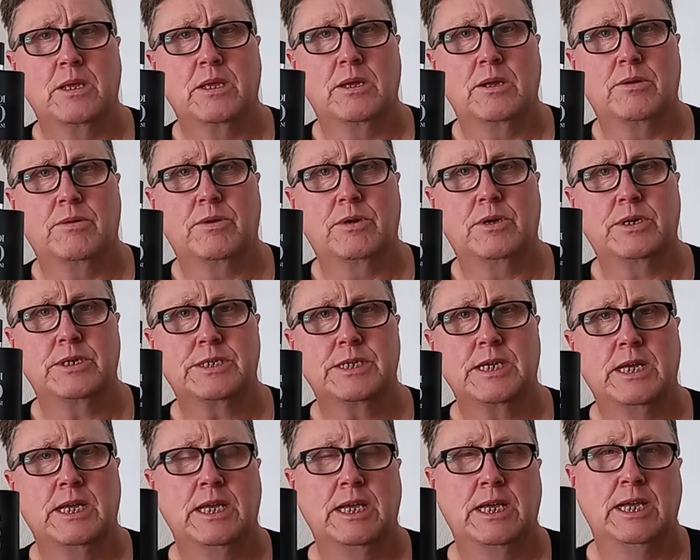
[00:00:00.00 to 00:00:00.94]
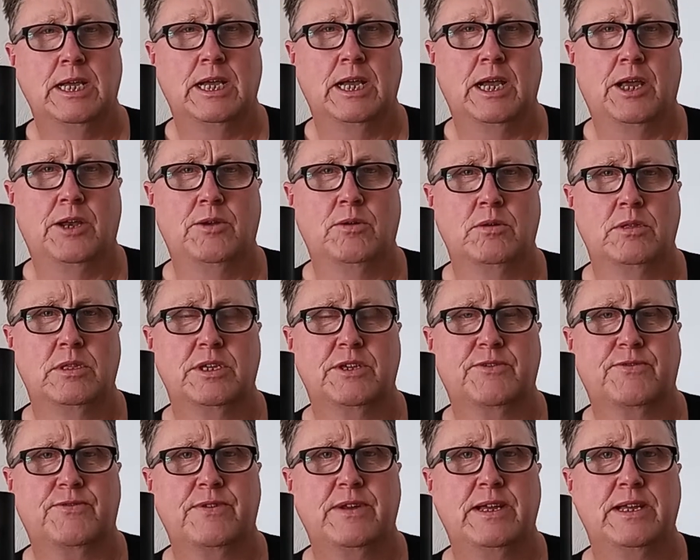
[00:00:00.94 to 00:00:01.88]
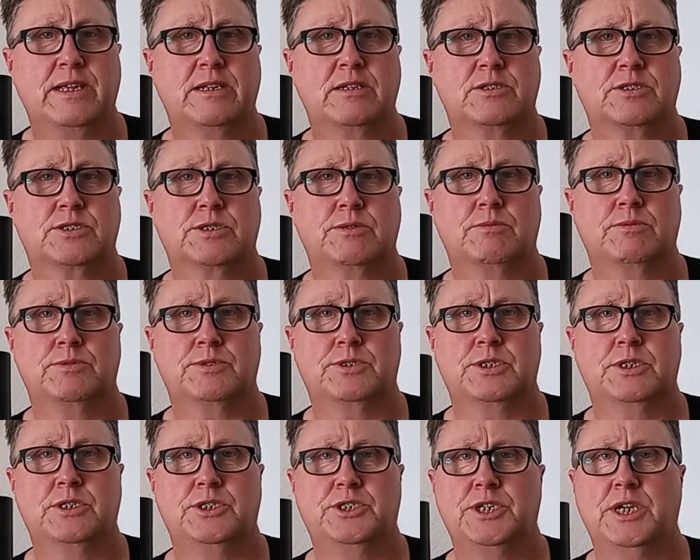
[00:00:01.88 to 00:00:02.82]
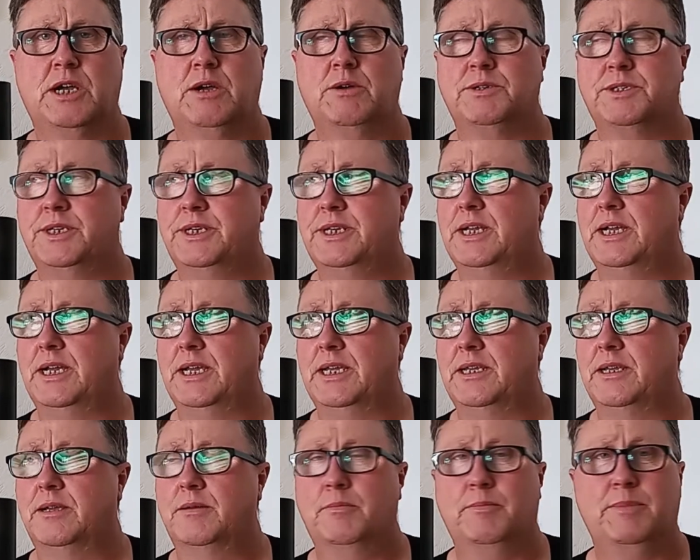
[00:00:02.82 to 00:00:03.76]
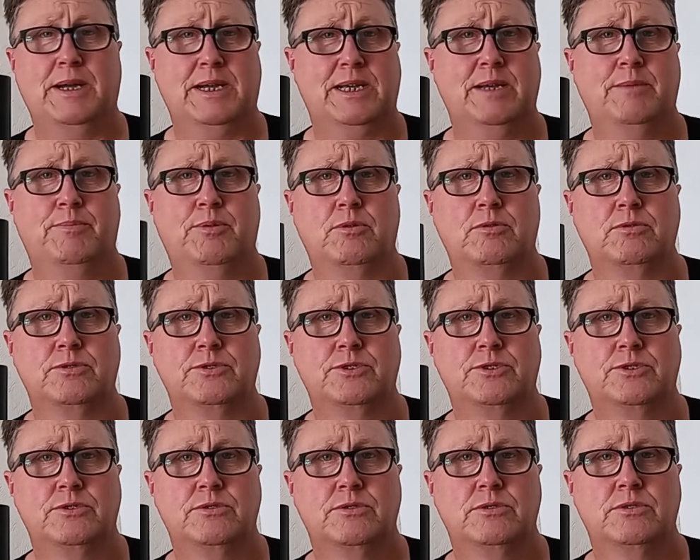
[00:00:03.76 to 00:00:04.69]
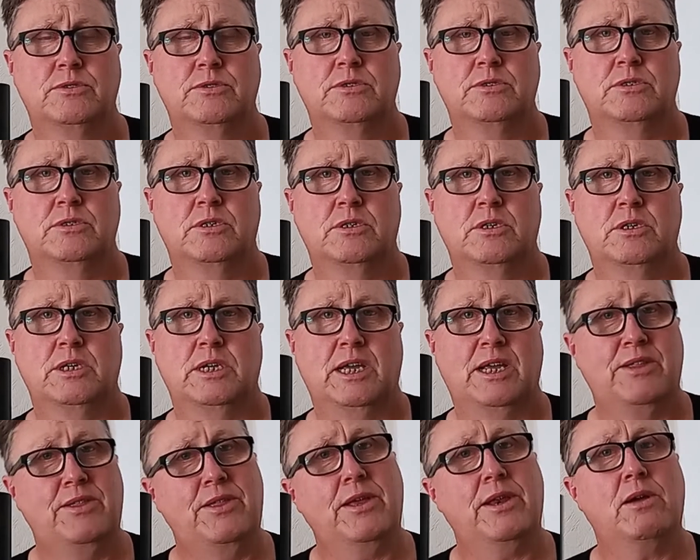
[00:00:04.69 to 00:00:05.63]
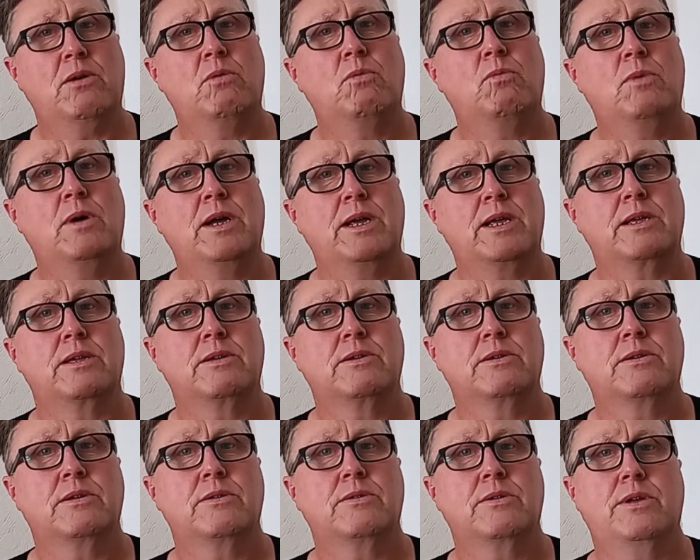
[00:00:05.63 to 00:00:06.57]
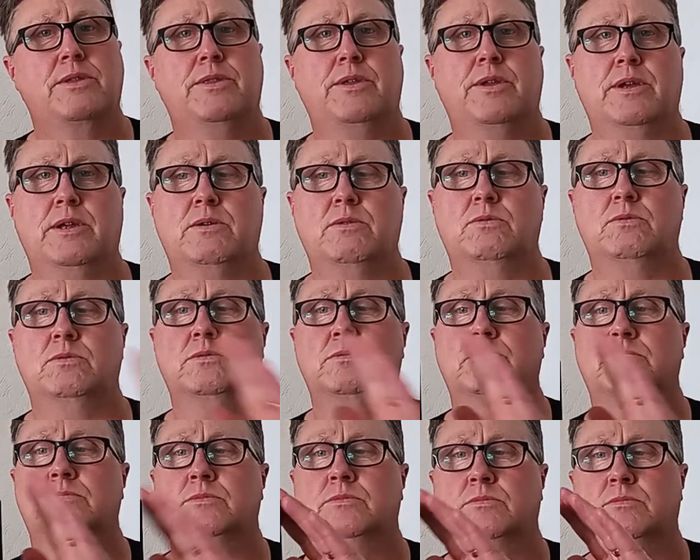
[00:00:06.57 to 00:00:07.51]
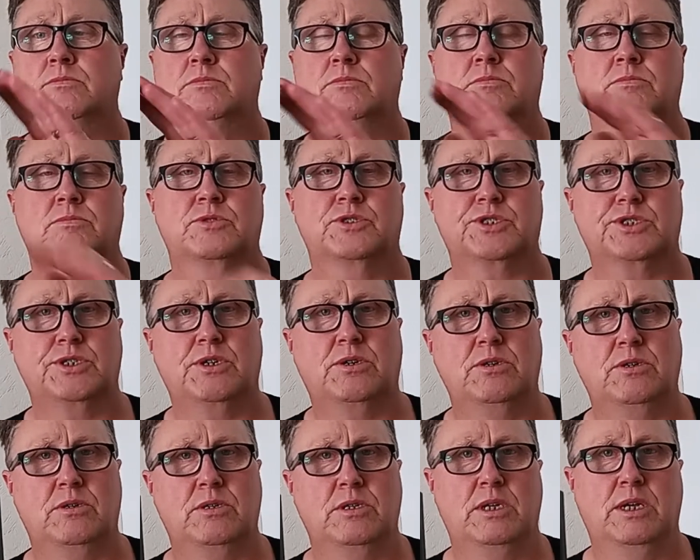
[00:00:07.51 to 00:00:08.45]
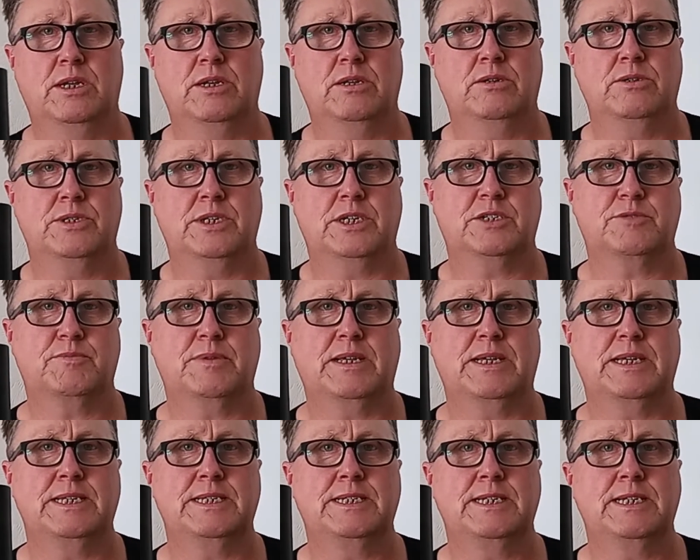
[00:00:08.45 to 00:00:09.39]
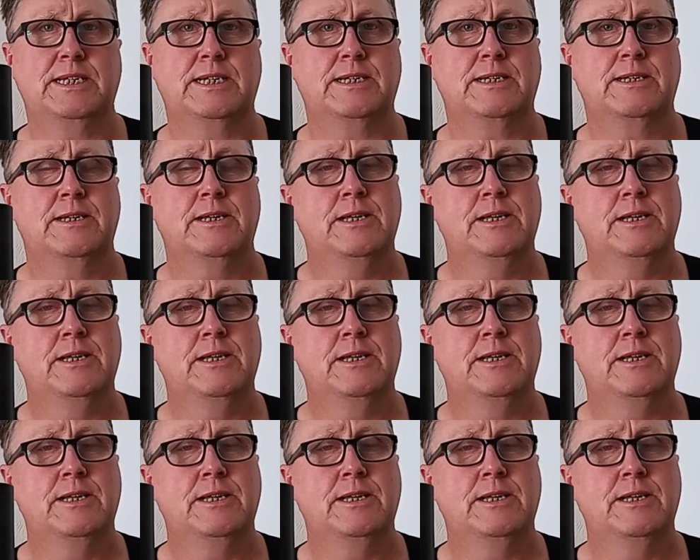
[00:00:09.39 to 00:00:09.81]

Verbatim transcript: right? And all these fragrances I'm going to show today pack a punch in their own way, in their own style, and I'll explain to you